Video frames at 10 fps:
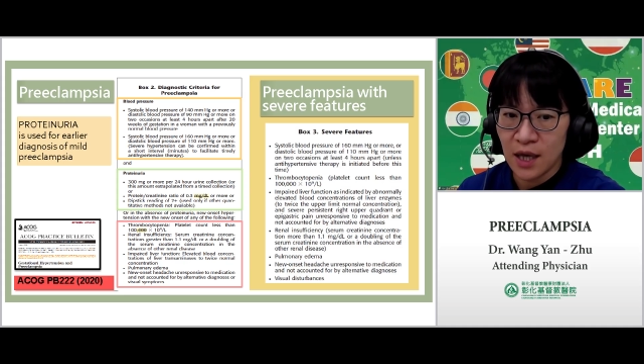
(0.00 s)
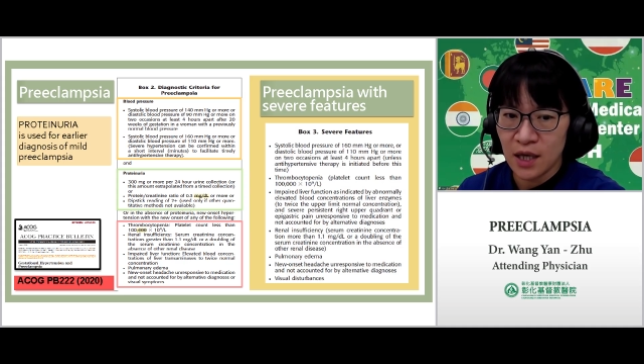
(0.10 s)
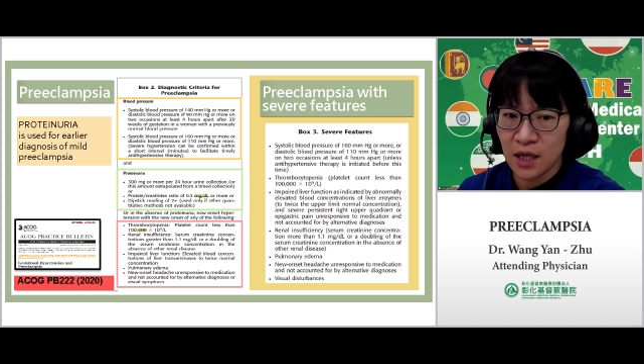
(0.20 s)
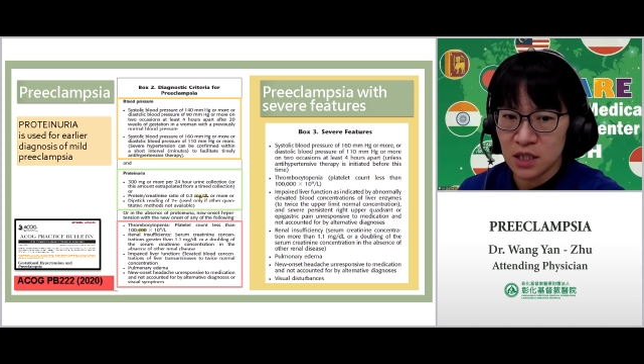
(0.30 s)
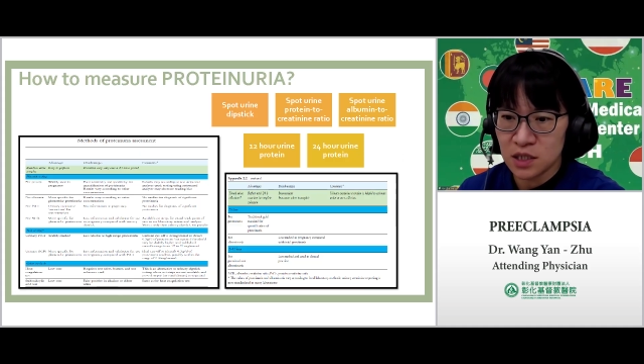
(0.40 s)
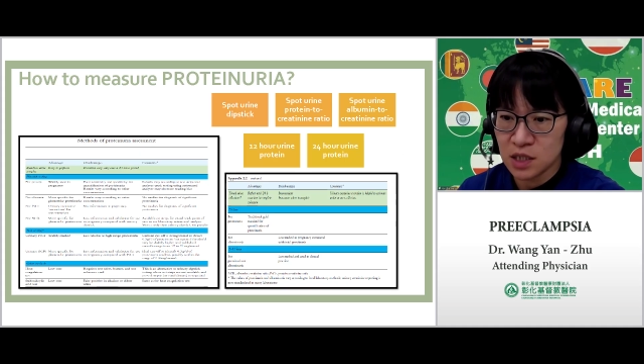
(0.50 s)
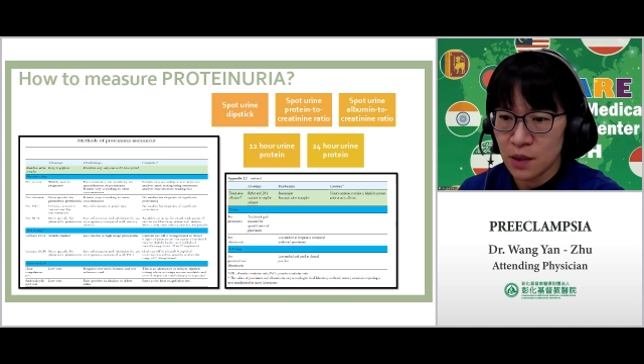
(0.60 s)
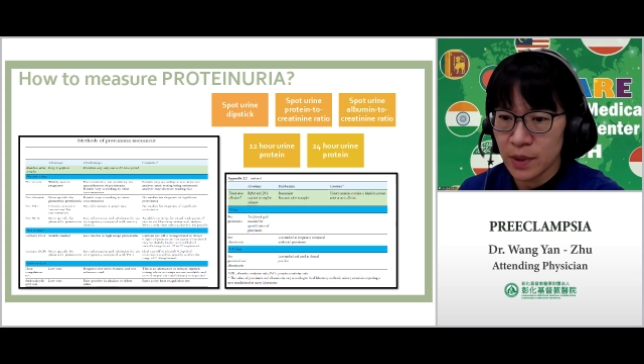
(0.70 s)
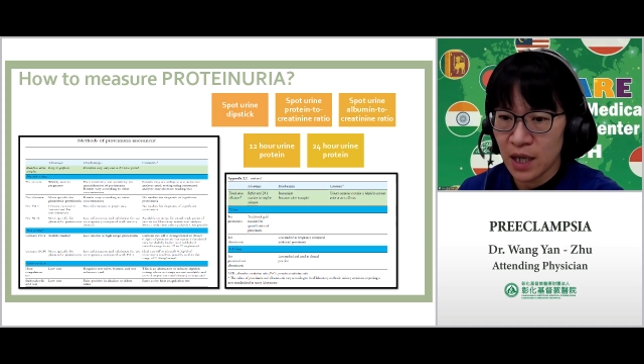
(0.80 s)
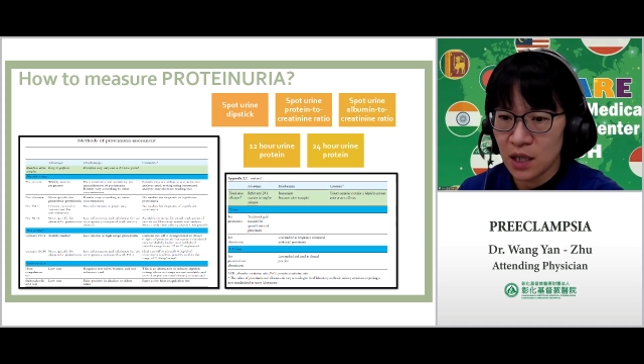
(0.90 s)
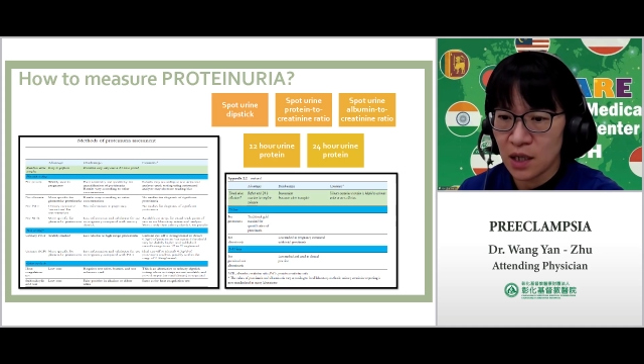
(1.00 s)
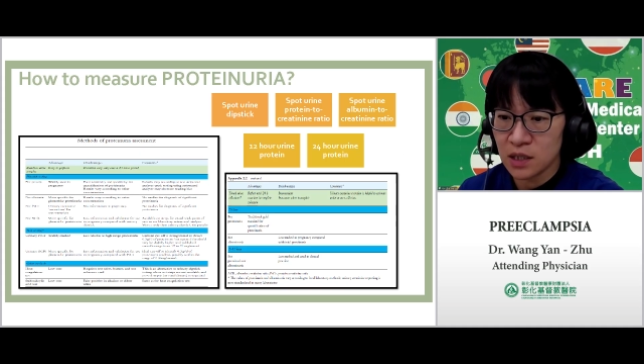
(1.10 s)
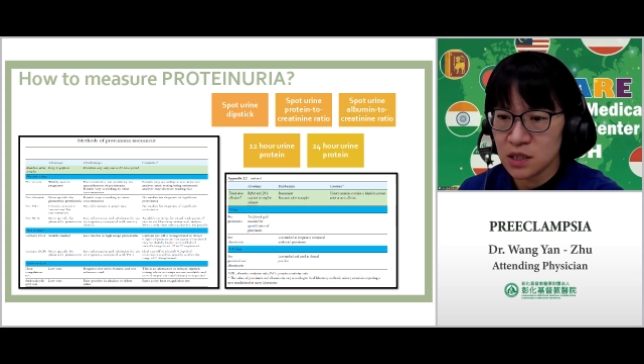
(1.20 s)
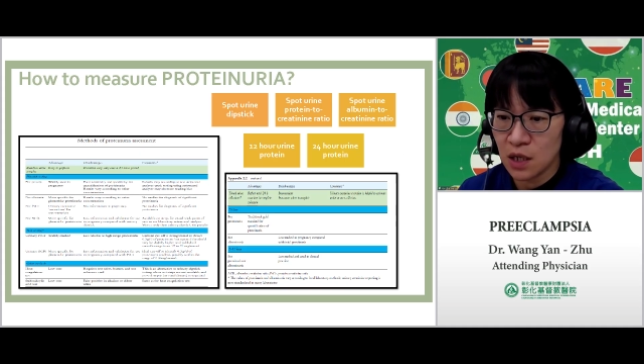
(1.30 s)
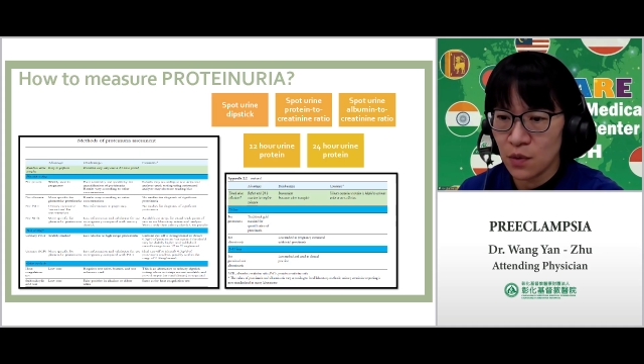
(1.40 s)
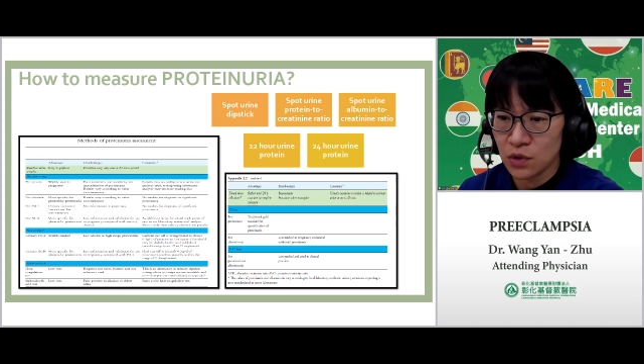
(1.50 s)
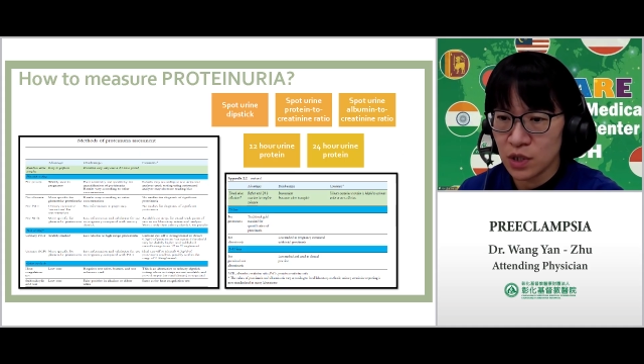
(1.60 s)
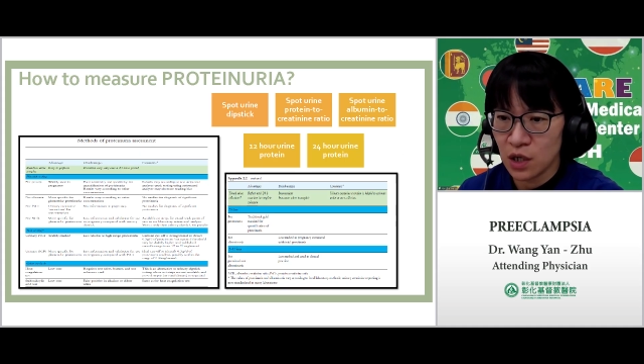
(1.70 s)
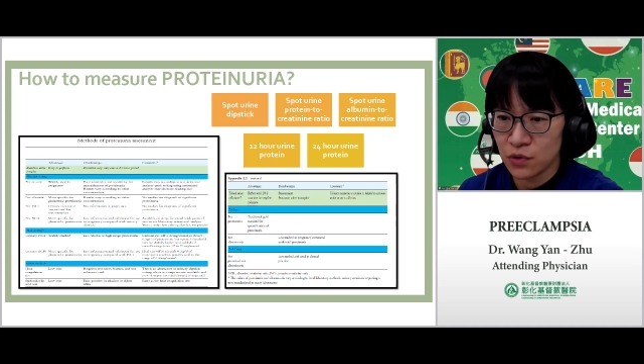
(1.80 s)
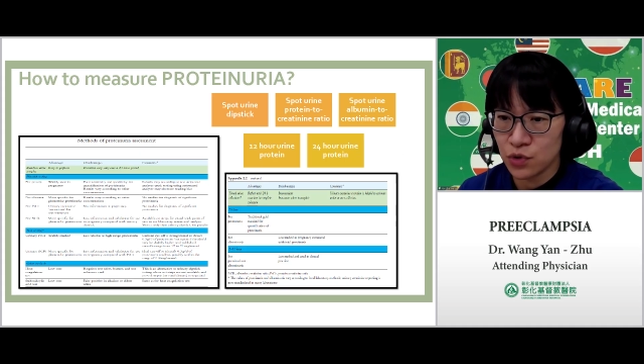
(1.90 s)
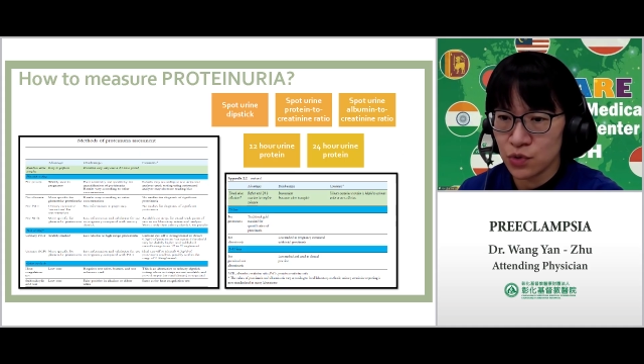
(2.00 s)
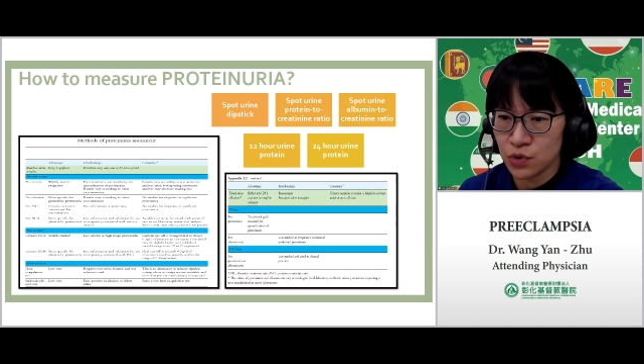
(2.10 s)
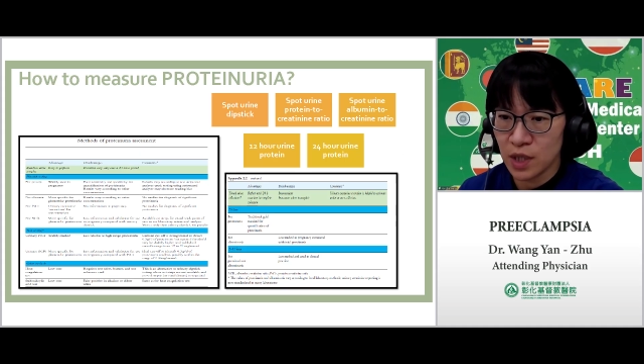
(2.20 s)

And in some guidelines, they will tell you you